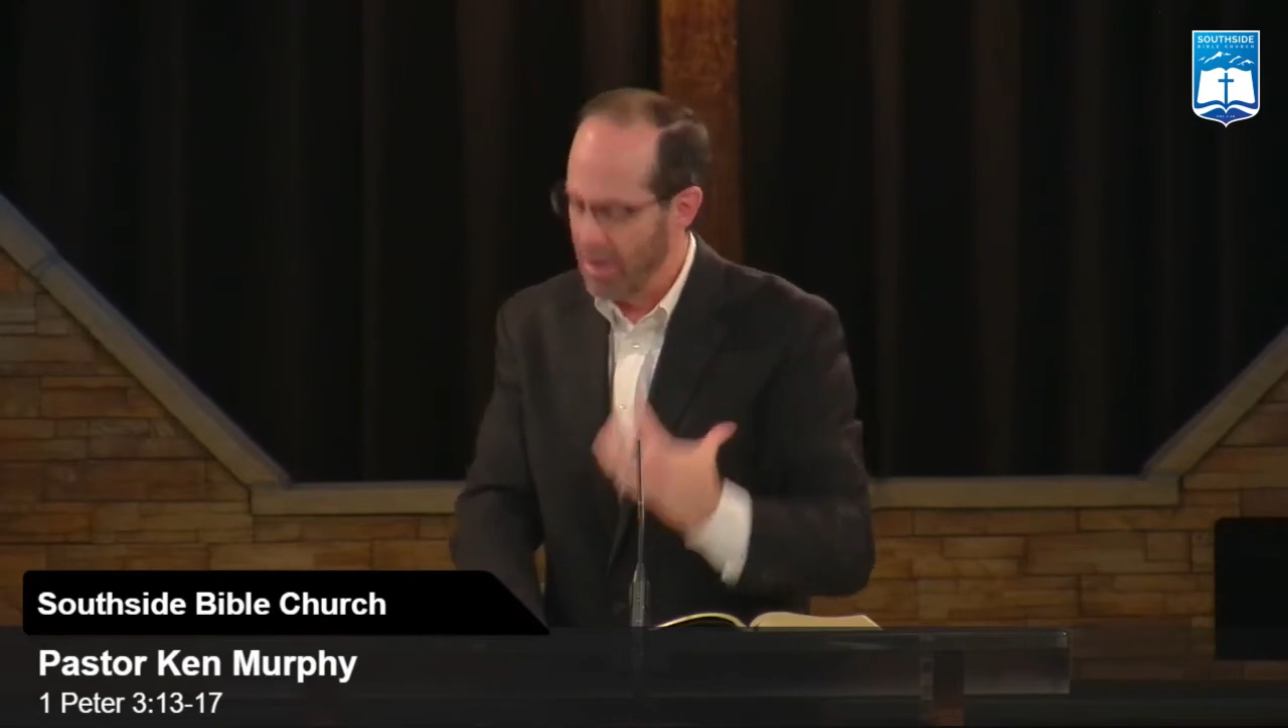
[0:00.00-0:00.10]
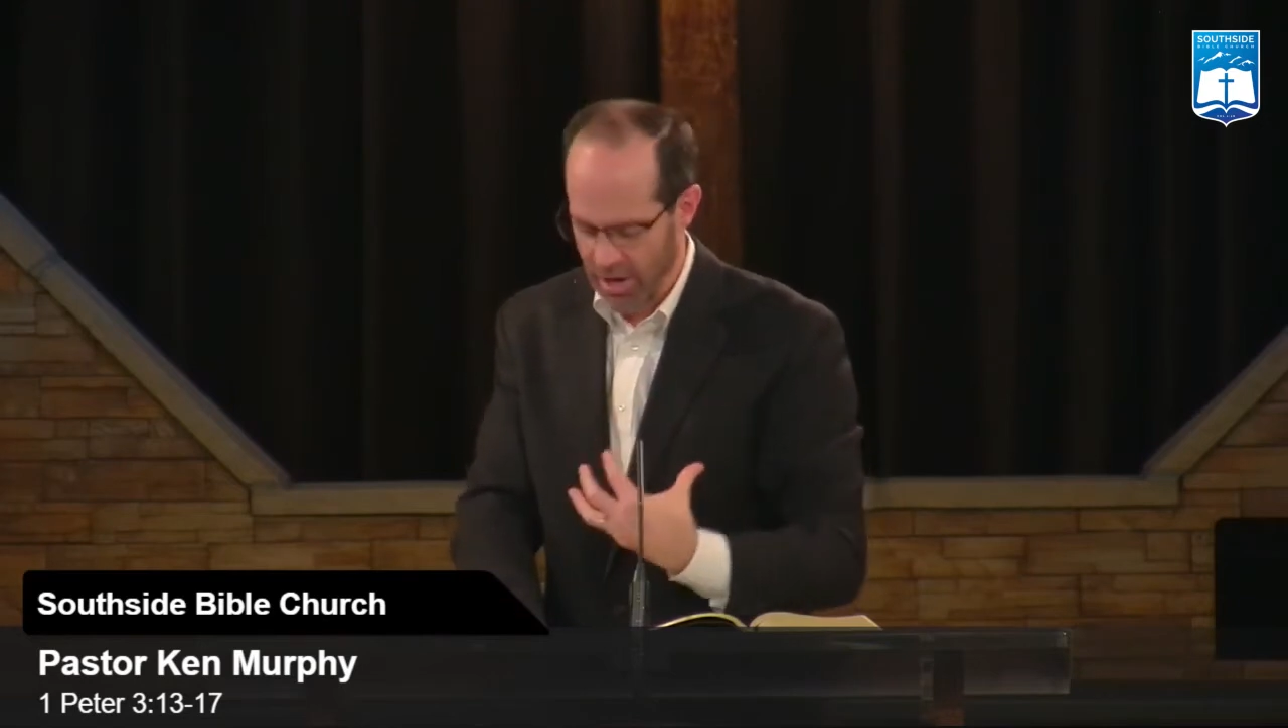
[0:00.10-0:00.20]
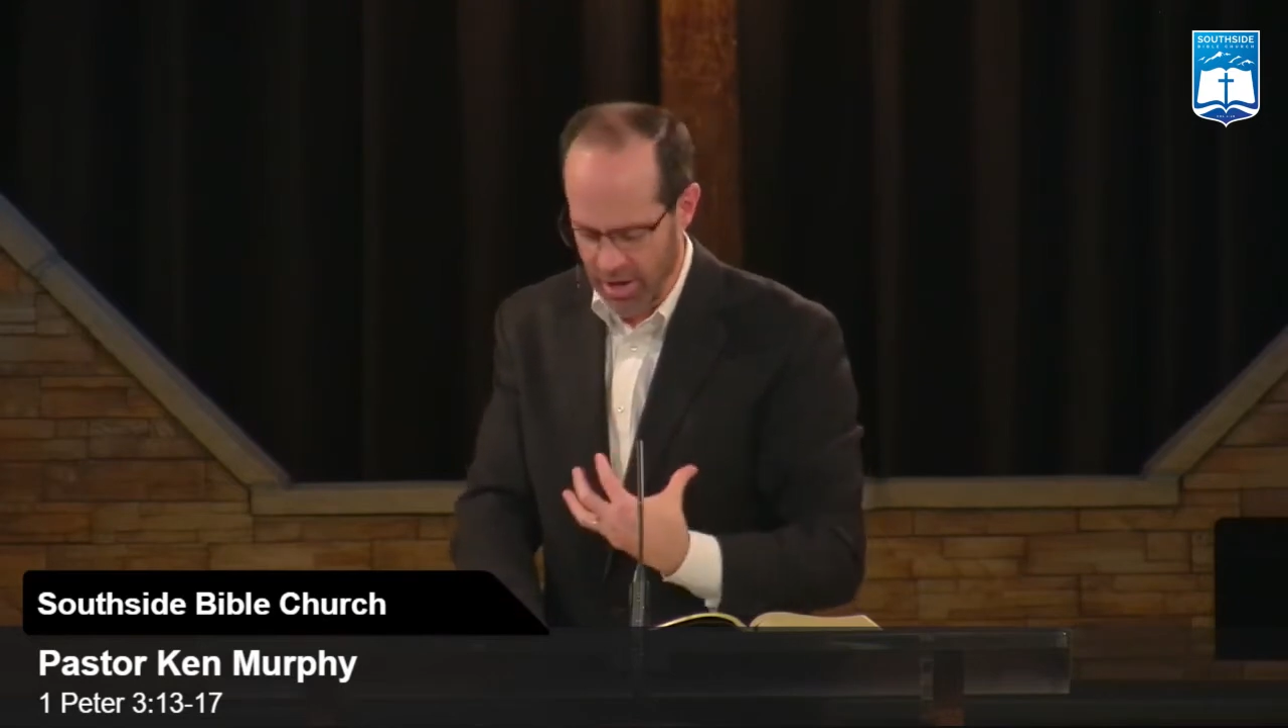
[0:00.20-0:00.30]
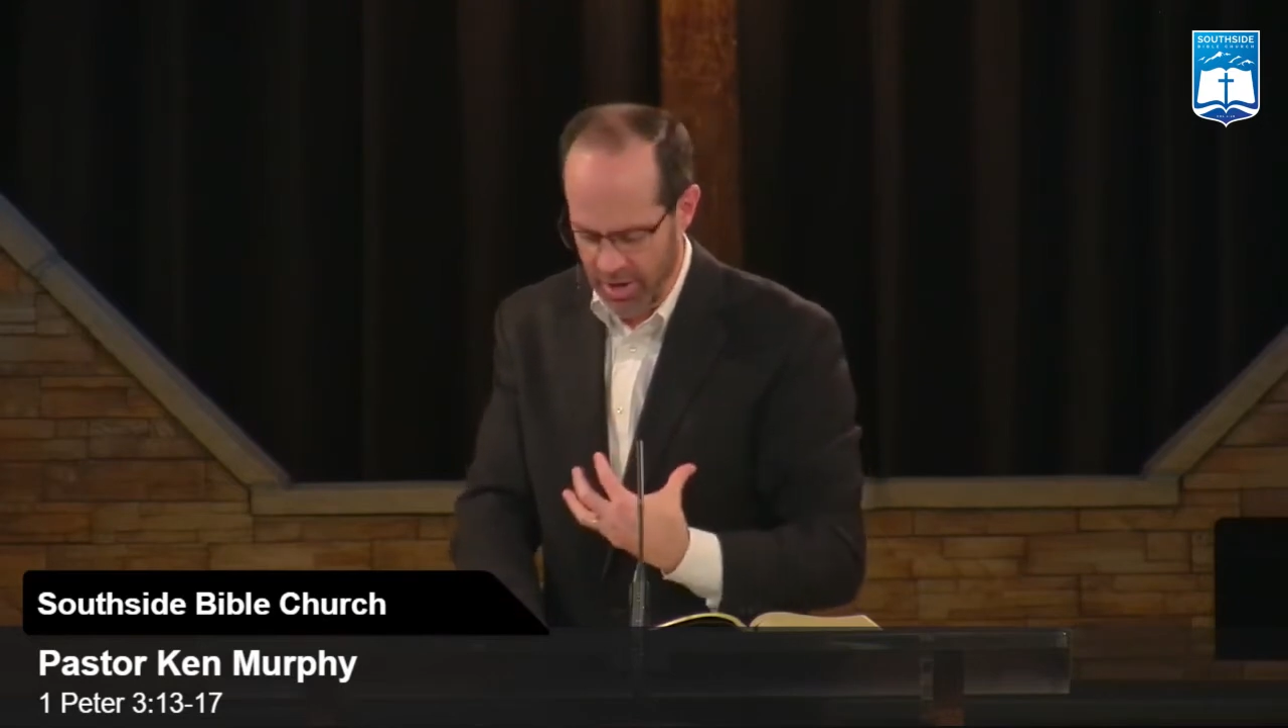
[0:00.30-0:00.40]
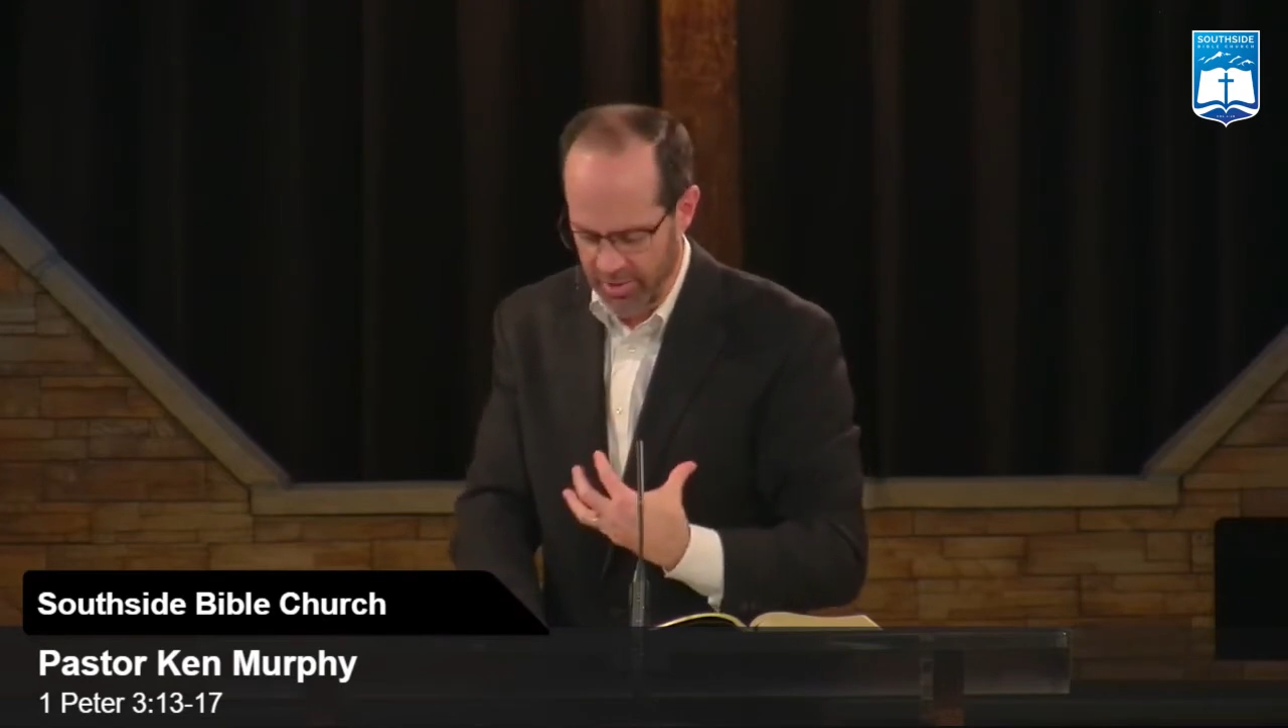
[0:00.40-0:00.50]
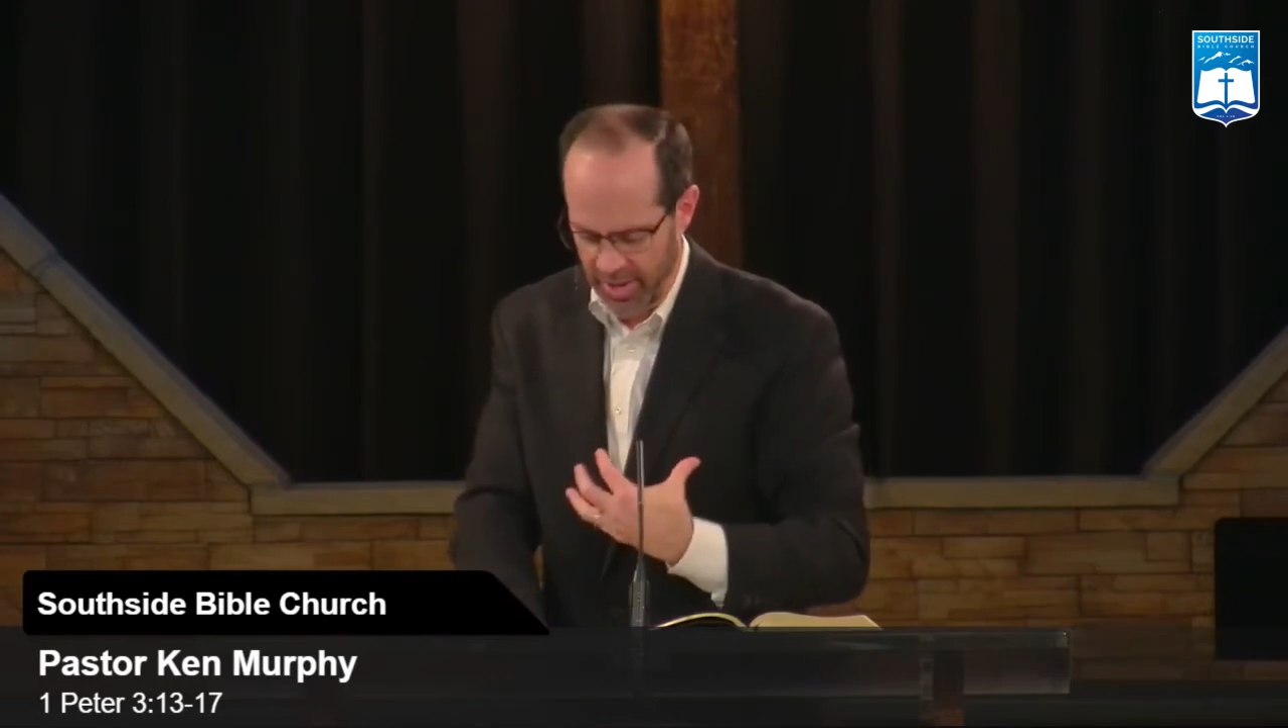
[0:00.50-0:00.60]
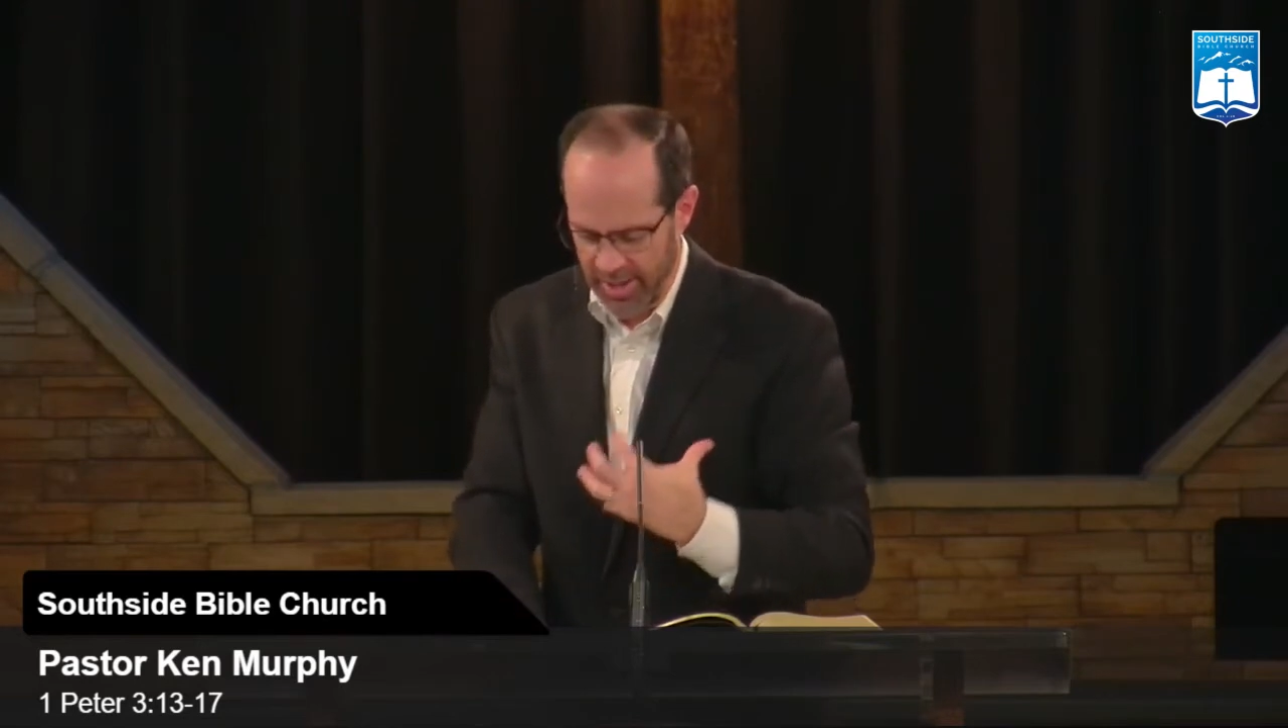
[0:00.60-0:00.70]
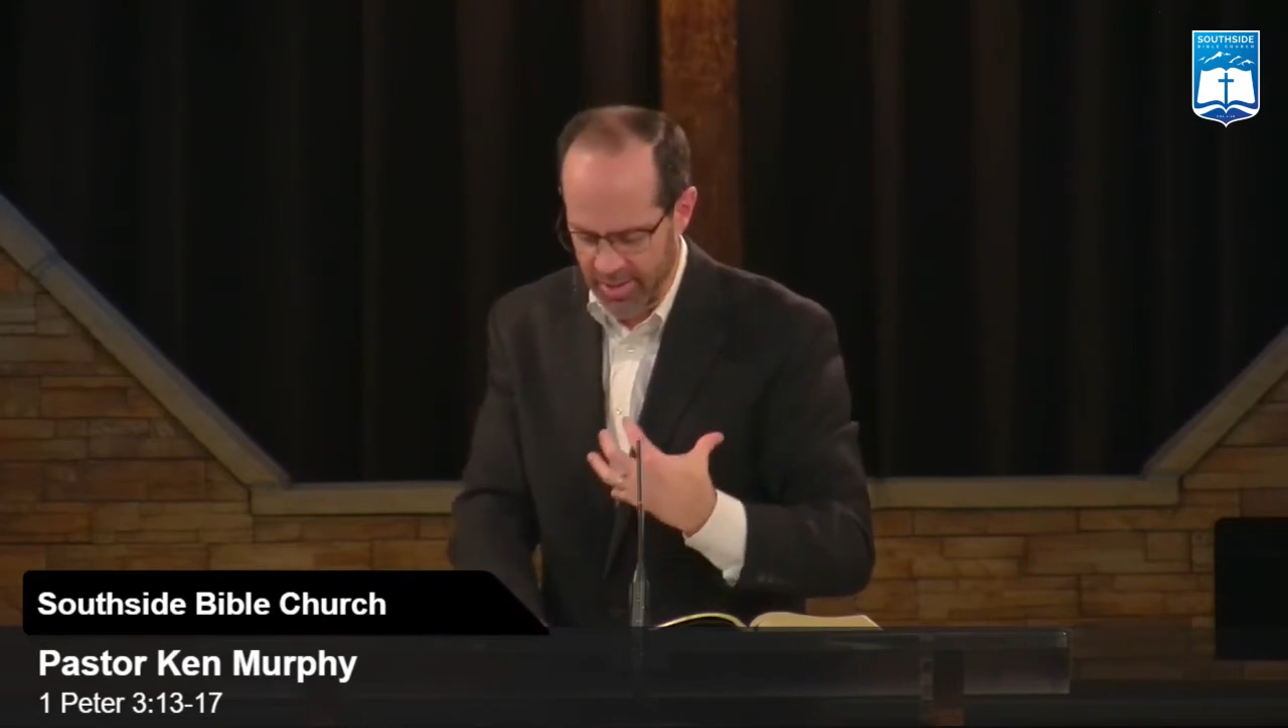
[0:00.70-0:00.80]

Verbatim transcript: our hearts.